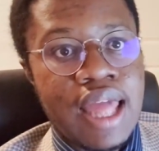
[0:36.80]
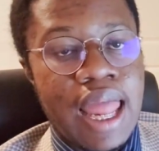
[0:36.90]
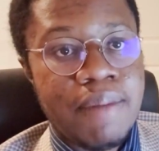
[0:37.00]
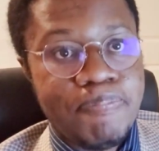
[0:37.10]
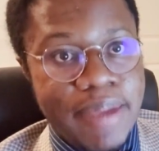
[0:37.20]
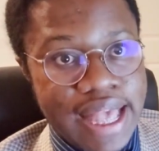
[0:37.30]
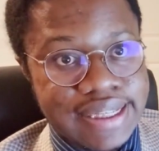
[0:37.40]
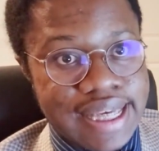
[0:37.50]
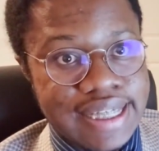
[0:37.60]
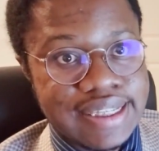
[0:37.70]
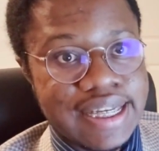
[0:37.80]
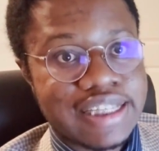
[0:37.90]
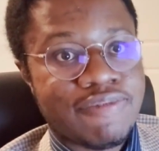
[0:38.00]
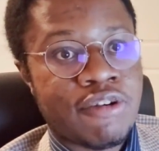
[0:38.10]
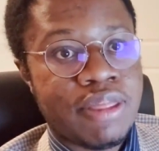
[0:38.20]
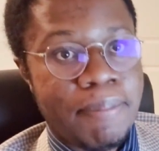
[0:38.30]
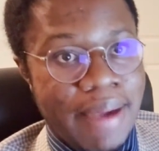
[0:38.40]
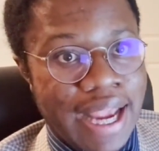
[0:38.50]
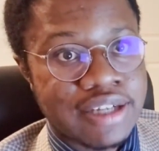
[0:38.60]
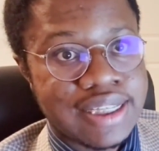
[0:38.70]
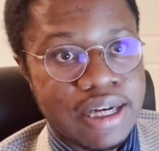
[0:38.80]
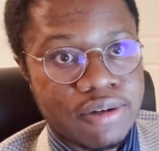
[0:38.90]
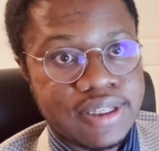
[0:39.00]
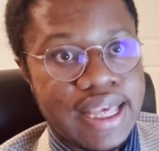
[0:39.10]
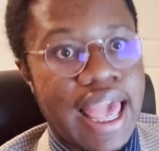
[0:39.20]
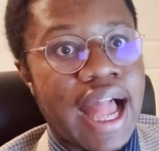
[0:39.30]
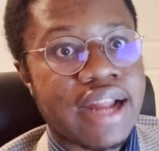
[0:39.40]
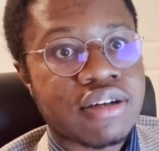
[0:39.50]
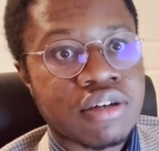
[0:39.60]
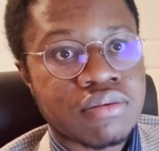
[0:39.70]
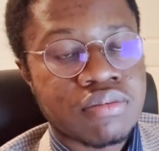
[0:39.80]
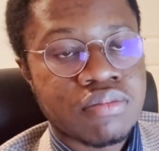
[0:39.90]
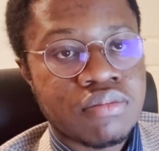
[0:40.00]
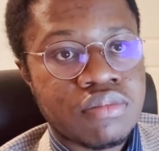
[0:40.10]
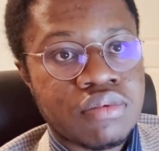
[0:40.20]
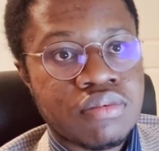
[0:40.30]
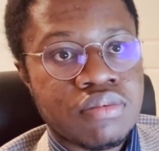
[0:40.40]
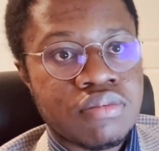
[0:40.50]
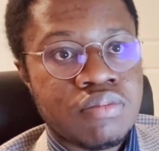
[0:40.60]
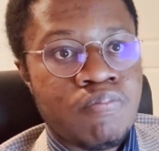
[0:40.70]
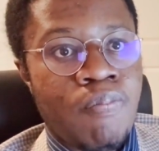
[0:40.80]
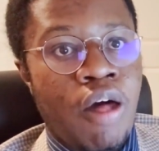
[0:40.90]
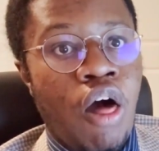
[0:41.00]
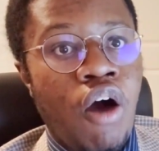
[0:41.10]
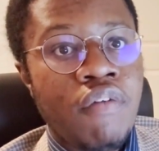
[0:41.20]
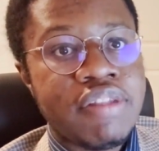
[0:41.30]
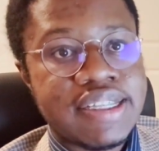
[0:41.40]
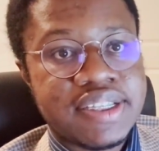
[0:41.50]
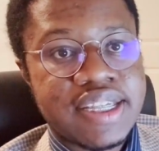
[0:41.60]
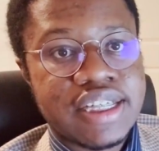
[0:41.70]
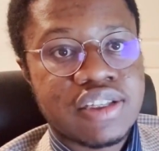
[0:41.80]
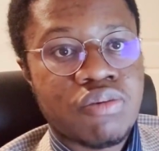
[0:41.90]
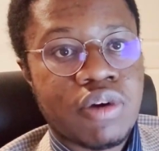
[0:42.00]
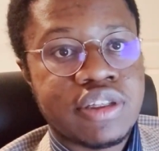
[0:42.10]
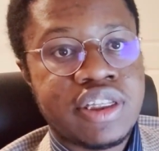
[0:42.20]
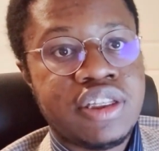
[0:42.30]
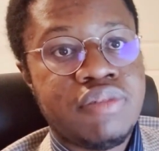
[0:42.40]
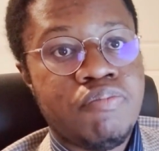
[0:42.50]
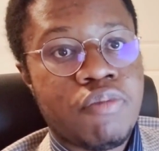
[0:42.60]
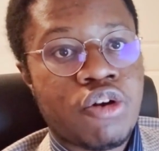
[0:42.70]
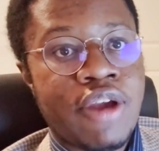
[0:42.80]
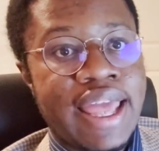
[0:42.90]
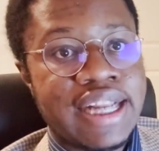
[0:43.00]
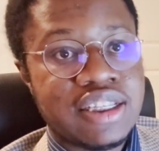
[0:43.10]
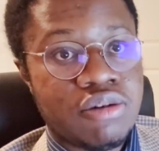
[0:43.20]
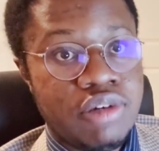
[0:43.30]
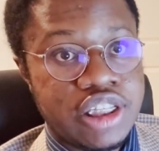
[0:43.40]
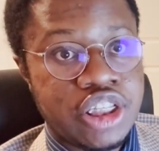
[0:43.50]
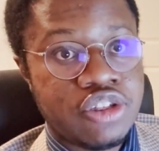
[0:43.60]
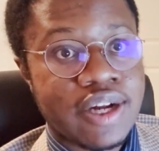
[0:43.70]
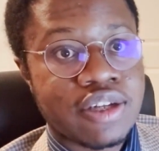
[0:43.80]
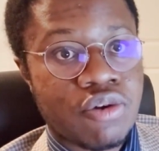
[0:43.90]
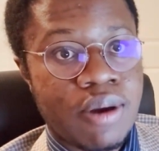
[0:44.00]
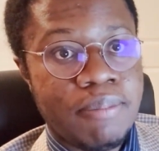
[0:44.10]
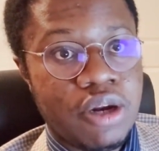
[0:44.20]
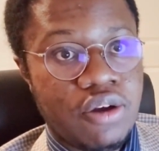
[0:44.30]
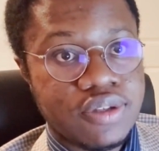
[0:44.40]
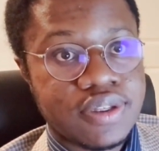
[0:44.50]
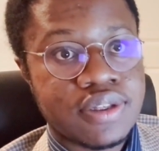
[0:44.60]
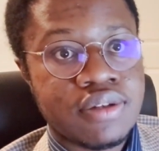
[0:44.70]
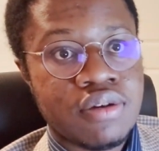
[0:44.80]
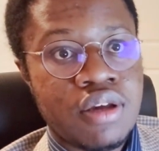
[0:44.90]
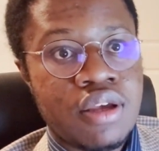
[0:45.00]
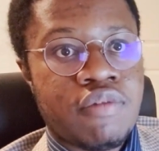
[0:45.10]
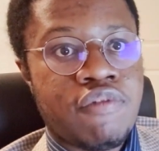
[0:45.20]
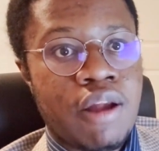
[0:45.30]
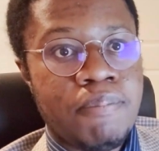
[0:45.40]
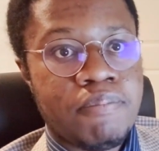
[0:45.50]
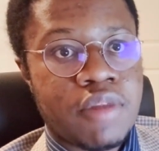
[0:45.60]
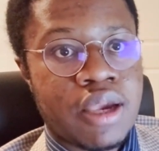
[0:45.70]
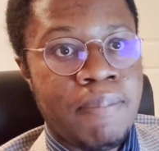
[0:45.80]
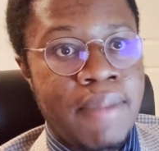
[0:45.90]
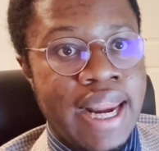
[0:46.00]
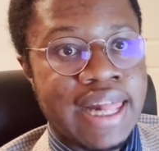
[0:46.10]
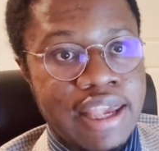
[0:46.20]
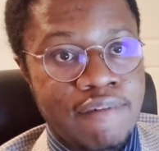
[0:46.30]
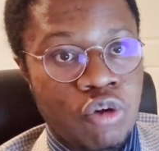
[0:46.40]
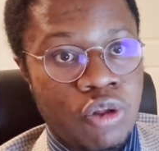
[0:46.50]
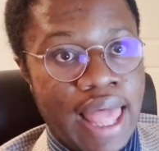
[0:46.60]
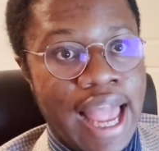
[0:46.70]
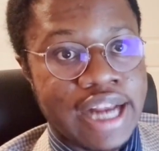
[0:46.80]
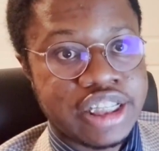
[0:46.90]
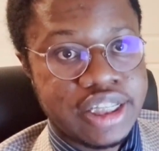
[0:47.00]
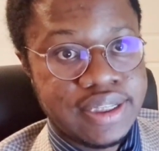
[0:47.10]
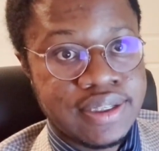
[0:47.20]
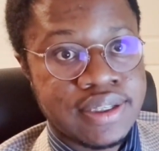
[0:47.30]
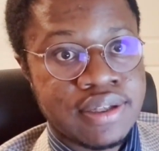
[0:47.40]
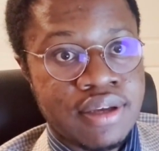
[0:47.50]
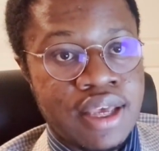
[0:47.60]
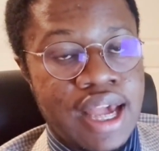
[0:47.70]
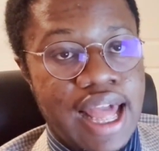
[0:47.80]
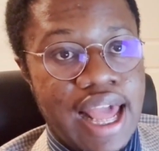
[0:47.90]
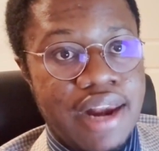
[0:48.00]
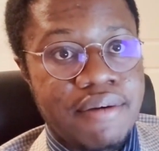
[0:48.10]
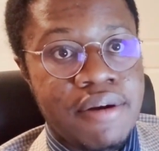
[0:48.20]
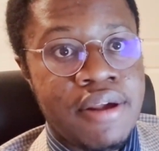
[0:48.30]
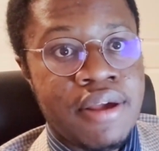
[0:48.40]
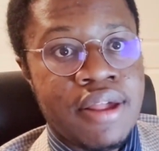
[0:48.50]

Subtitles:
and BSA stands for the Bank Secrecy Act. All of these things were created to restrict criminals from committing evil actions and